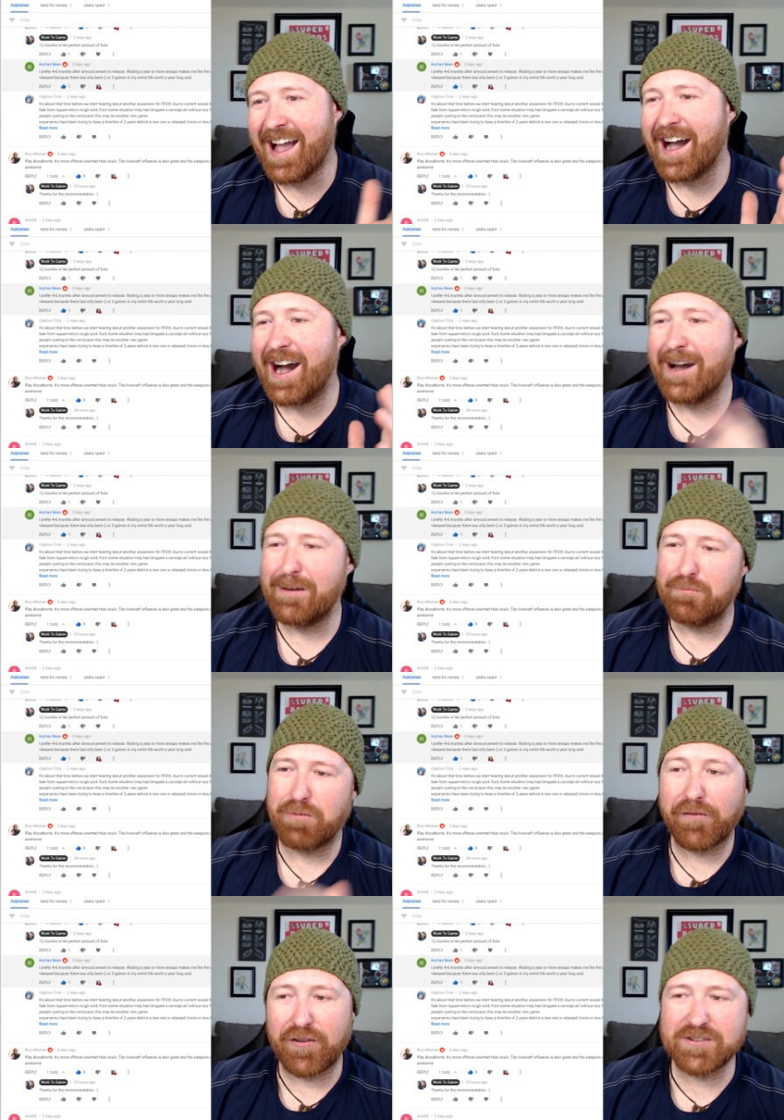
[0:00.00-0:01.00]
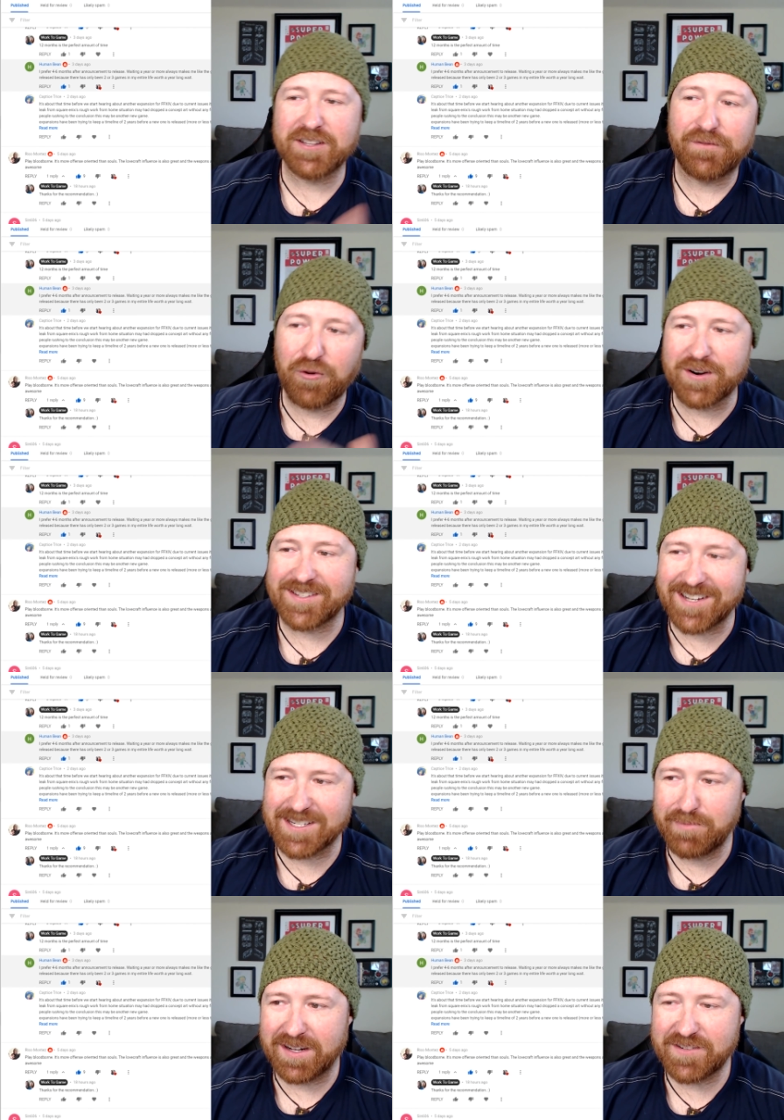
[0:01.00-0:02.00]
uh, prefers the four to six
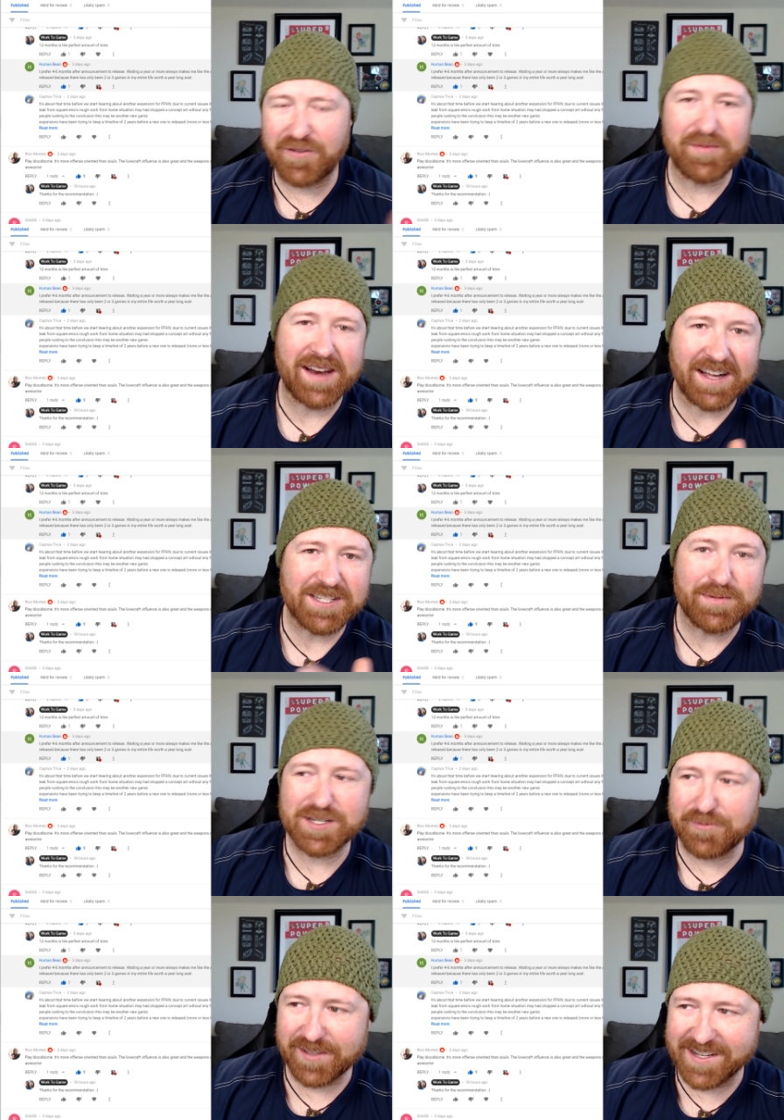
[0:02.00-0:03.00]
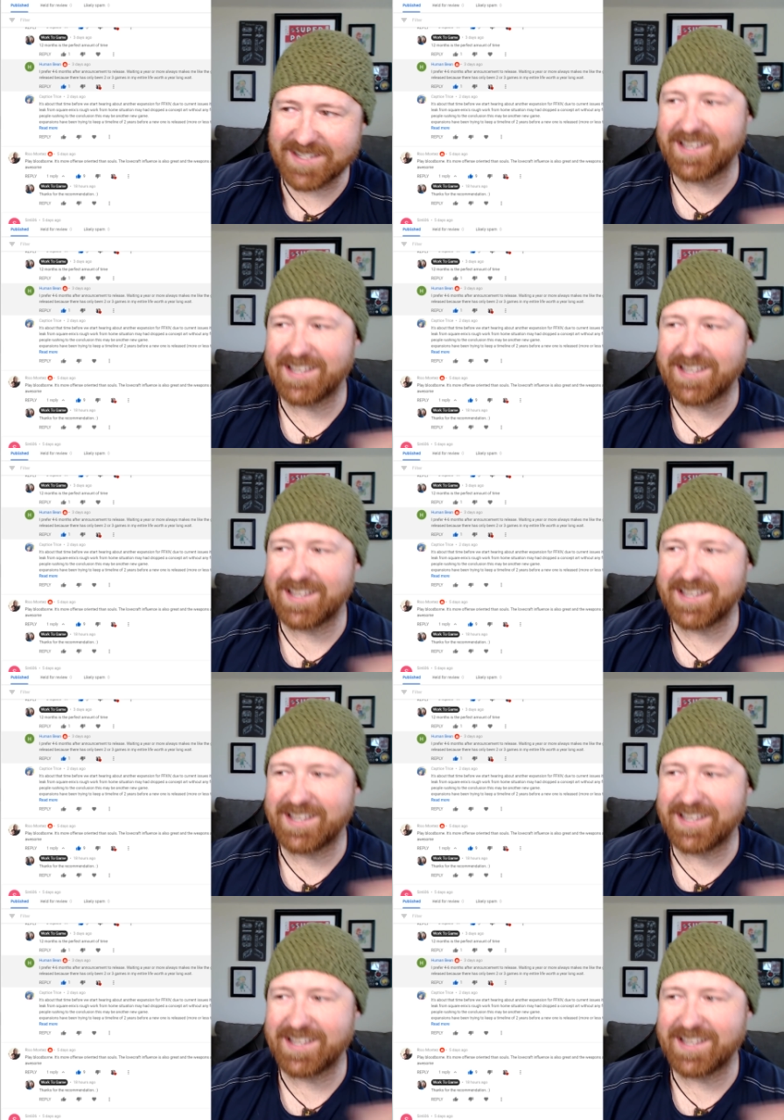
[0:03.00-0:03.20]
months from announcement to release.